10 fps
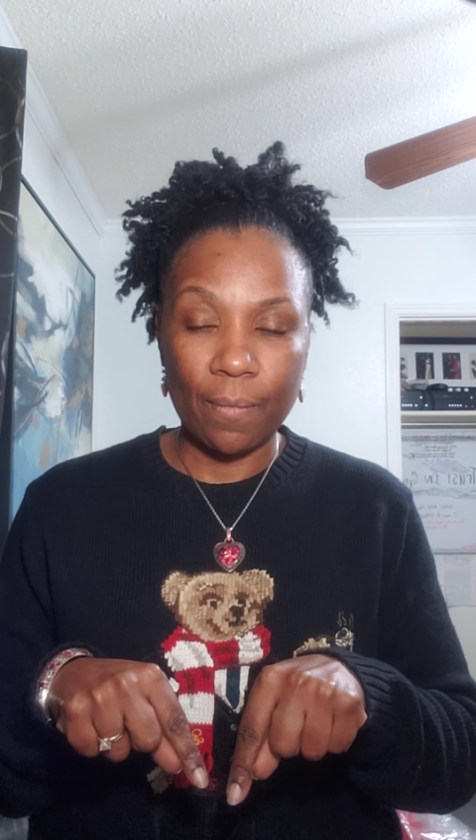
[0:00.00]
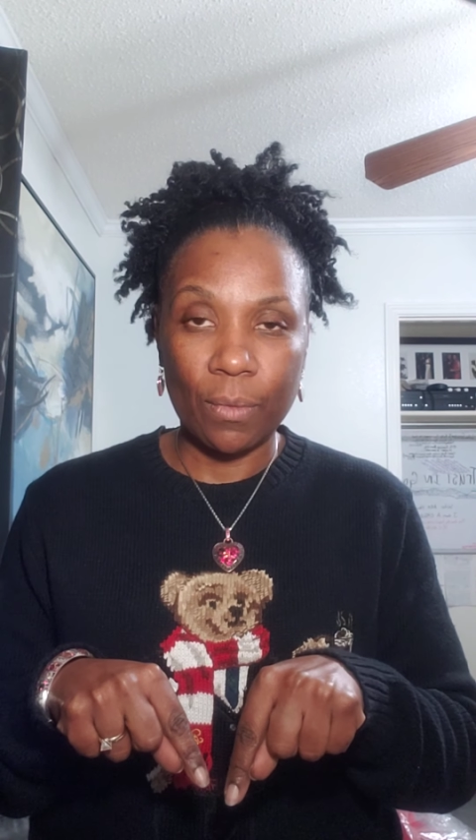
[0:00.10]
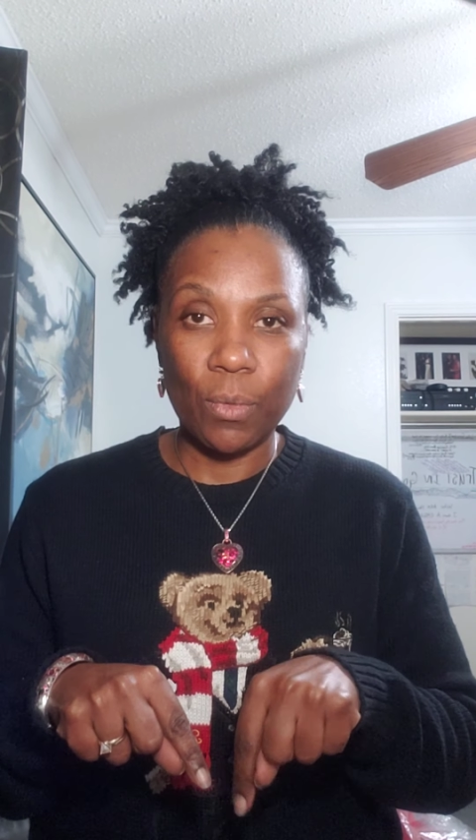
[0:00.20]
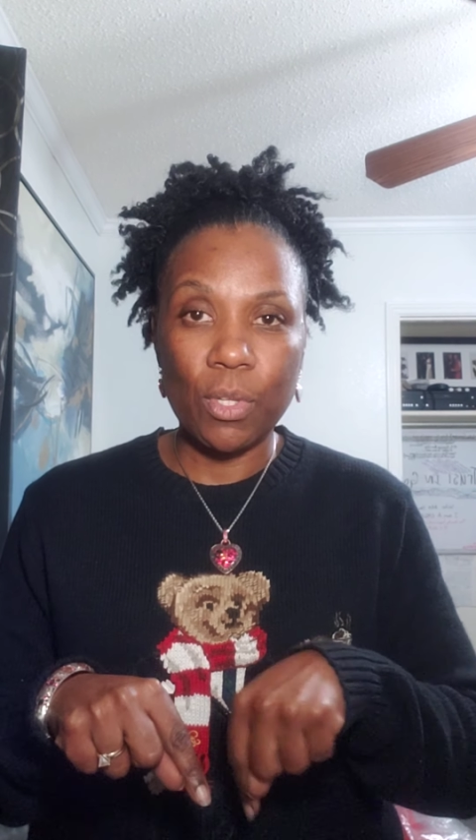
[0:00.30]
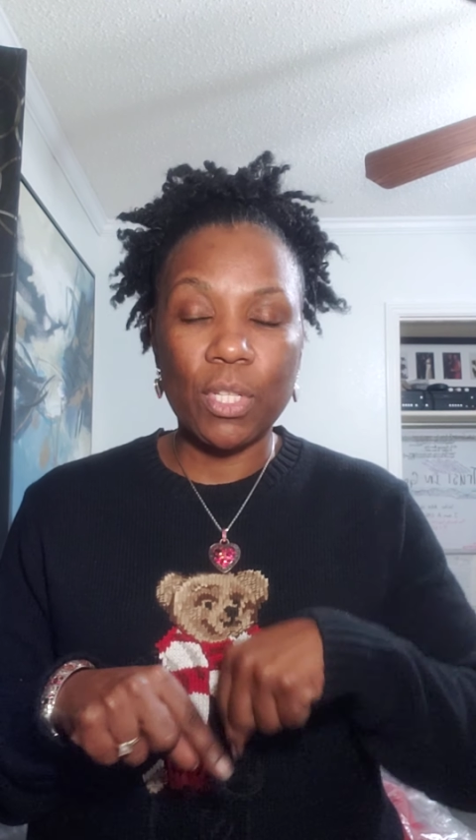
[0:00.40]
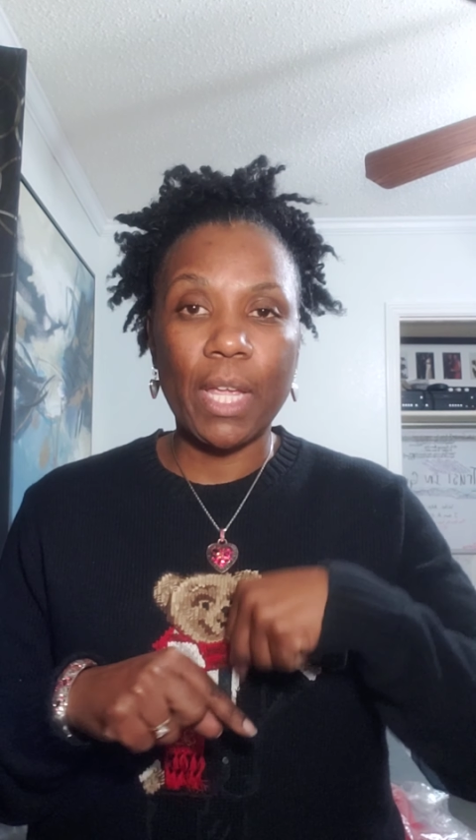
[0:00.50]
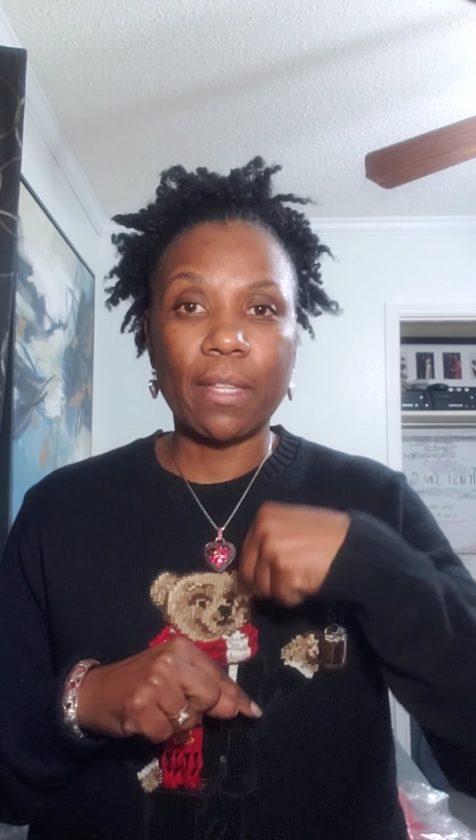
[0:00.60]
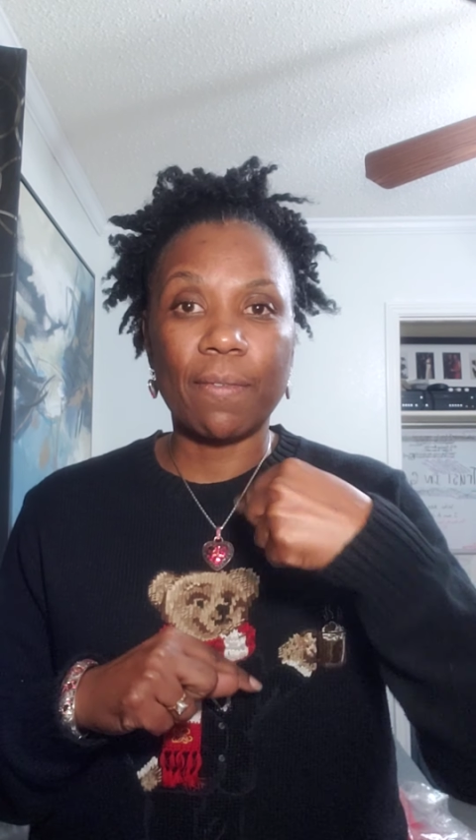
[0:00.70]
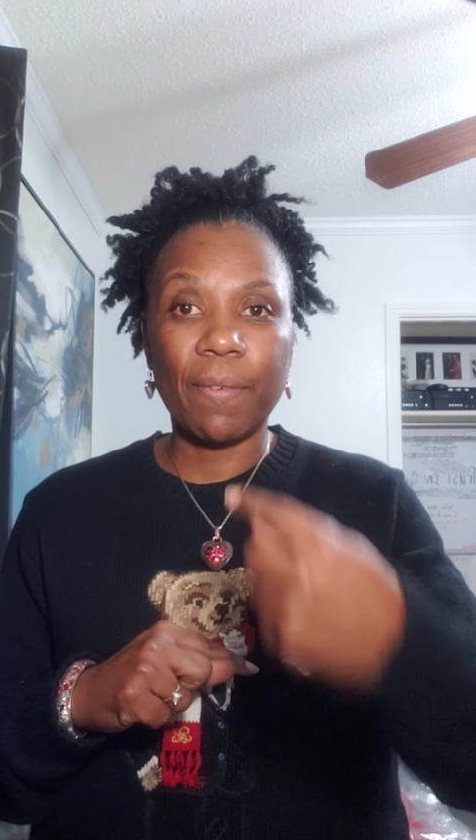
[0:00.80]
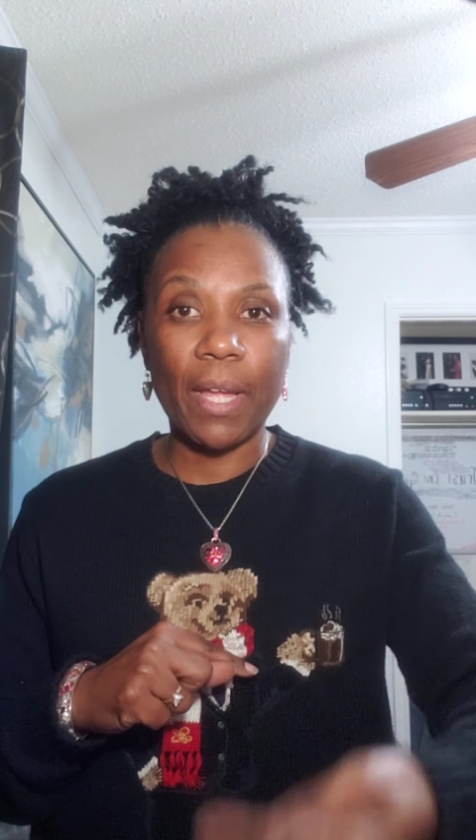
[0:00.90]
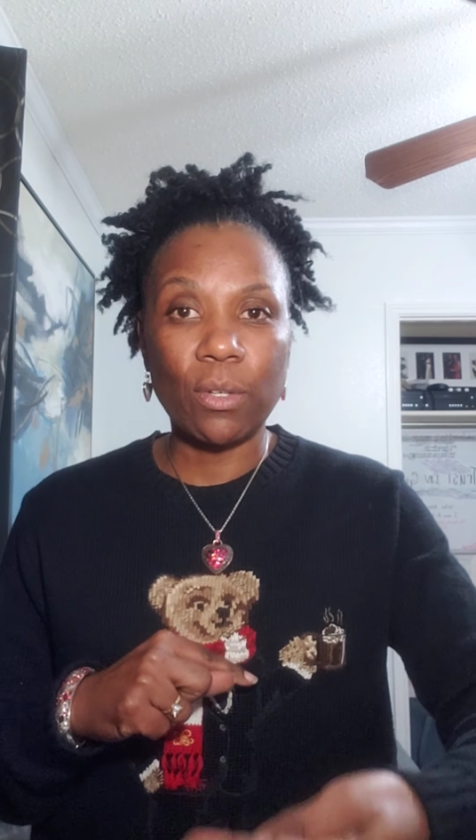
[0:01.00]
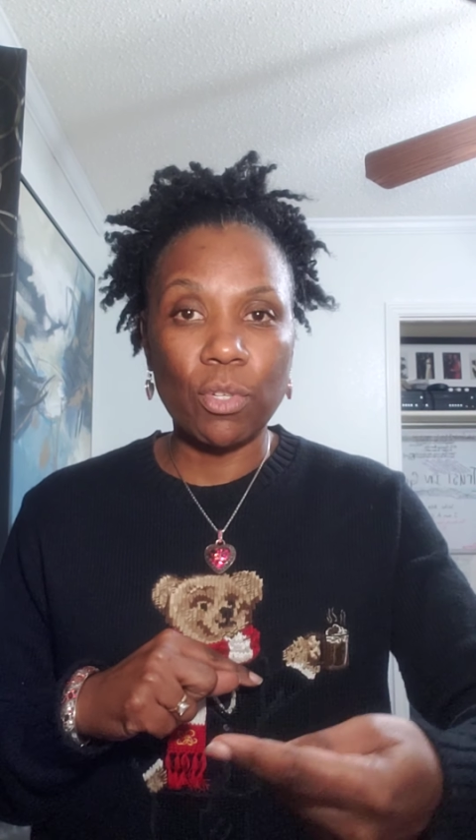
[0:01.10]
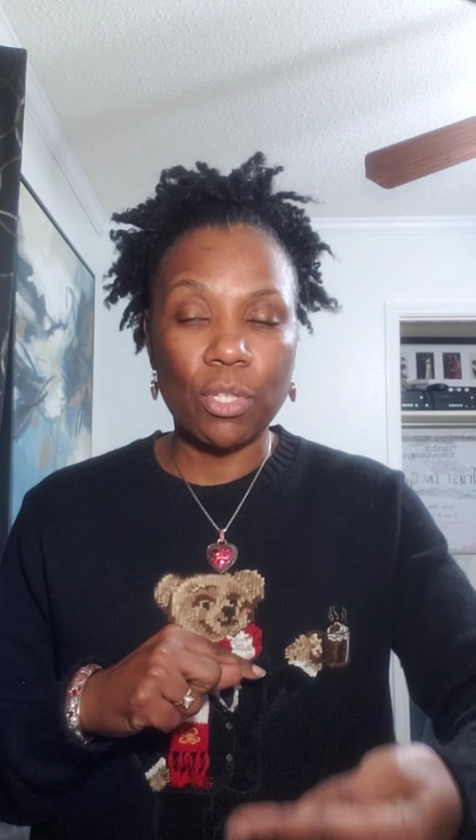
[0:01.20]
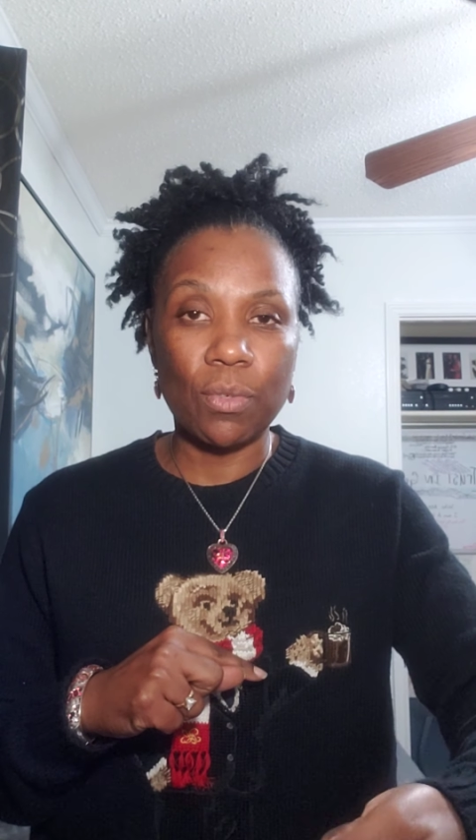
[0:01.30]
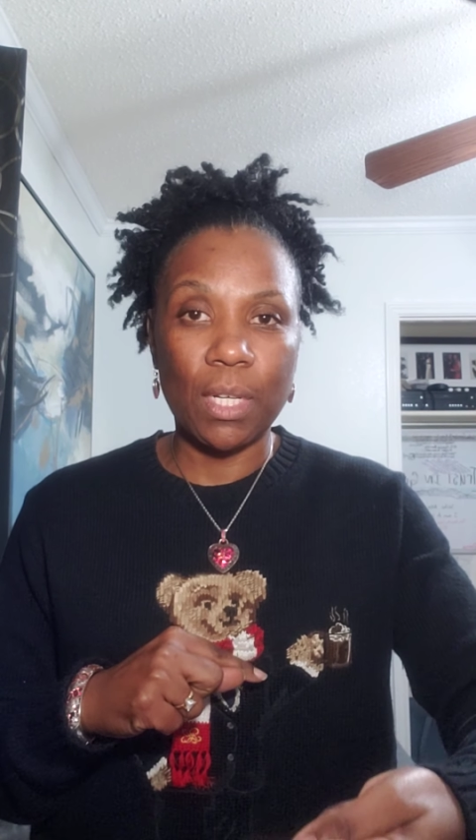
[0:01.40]
when you take the final
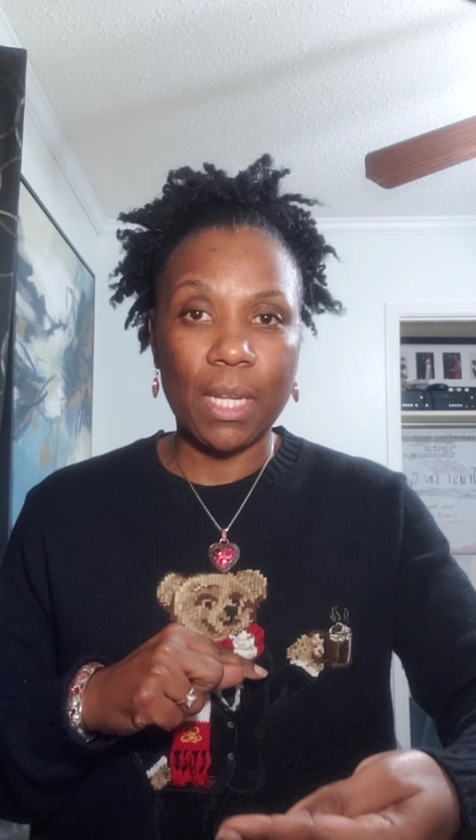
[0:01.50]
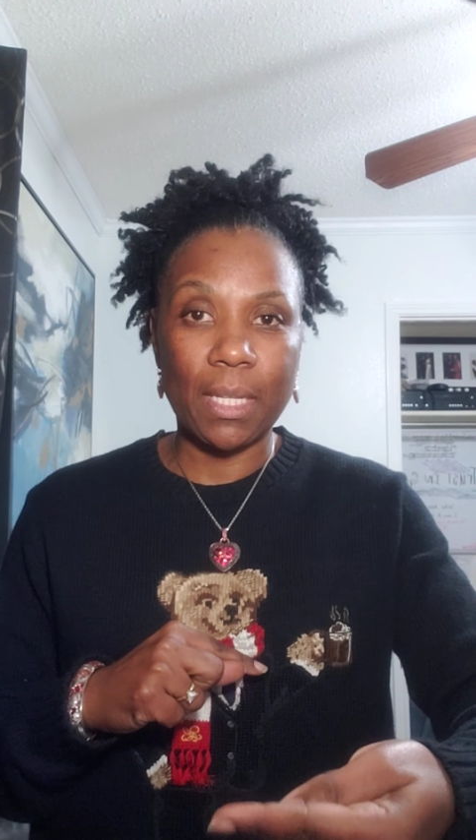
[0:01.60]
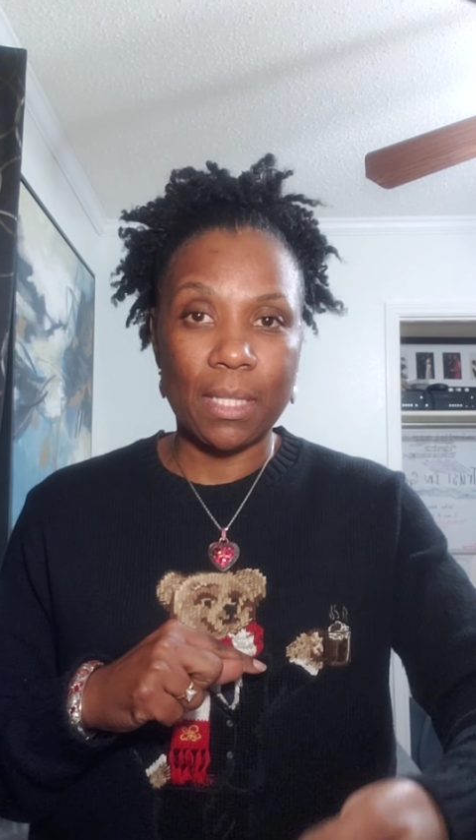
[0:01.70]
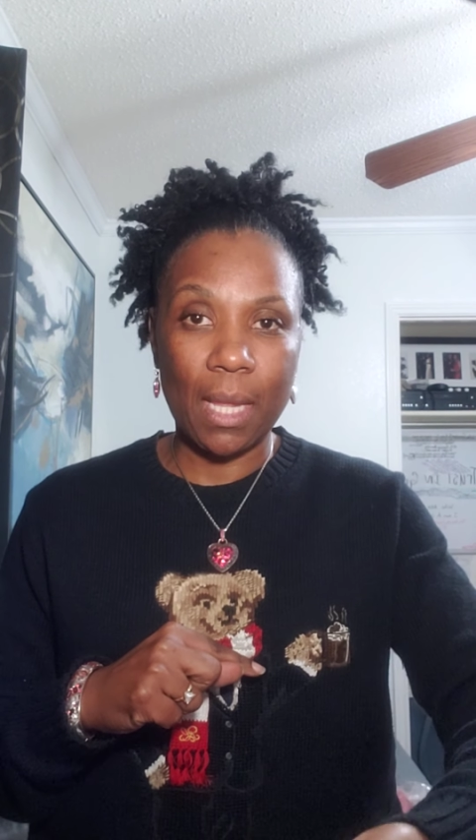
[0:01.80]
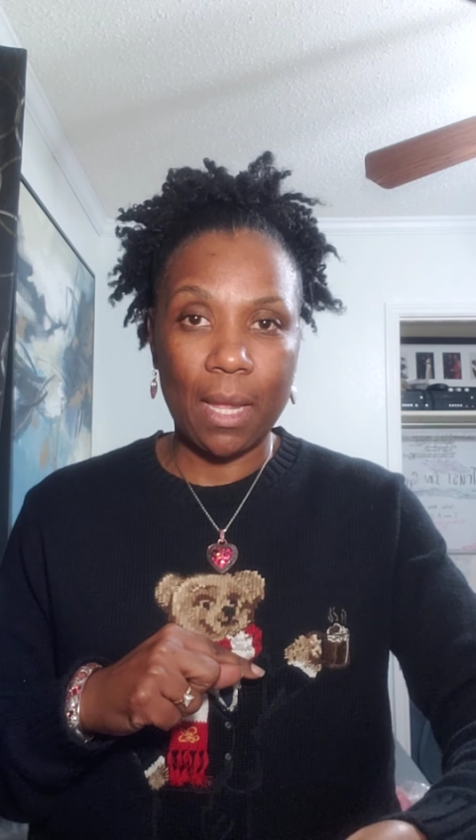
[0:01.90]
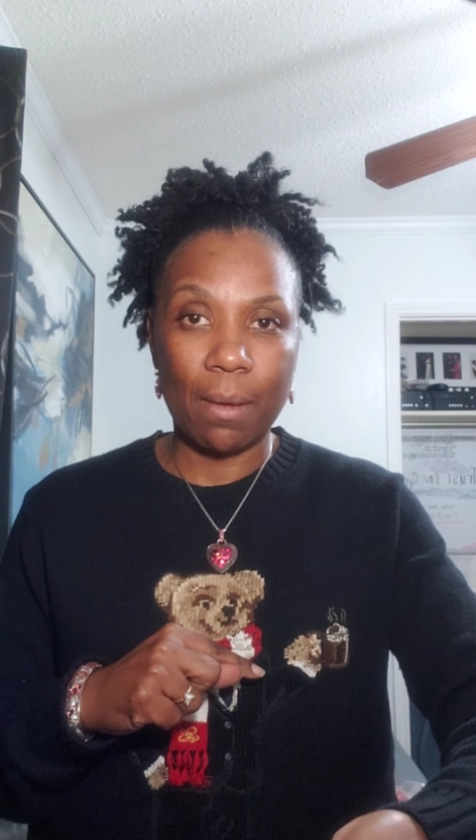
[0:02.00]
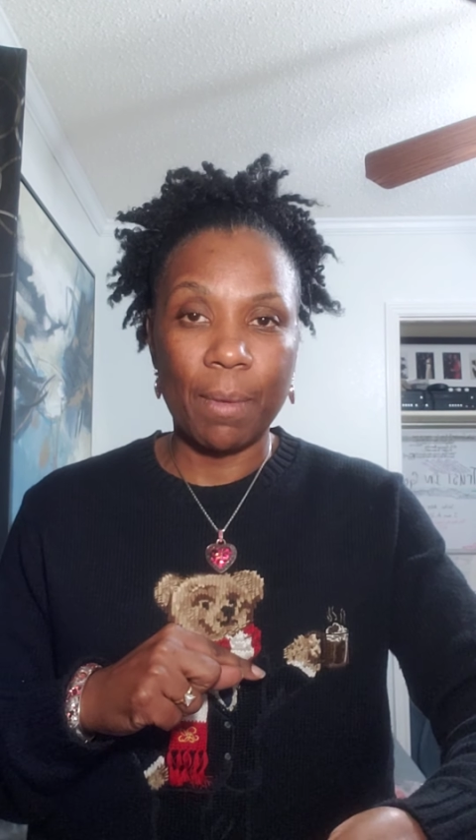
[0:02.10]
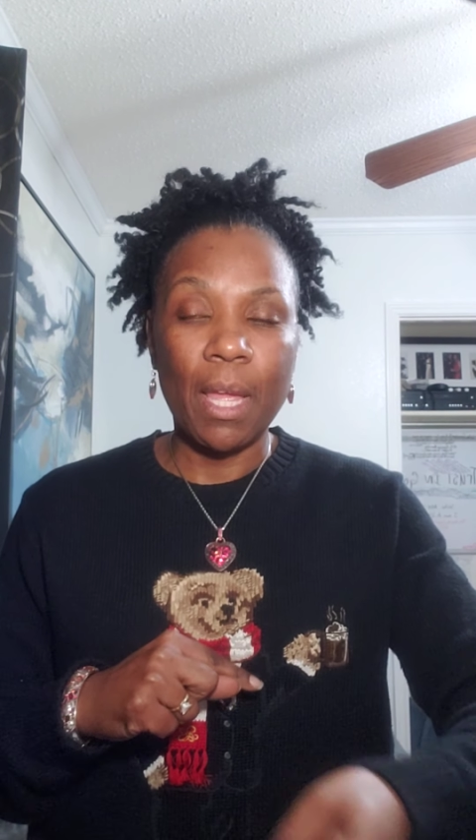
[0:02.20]
unit exam,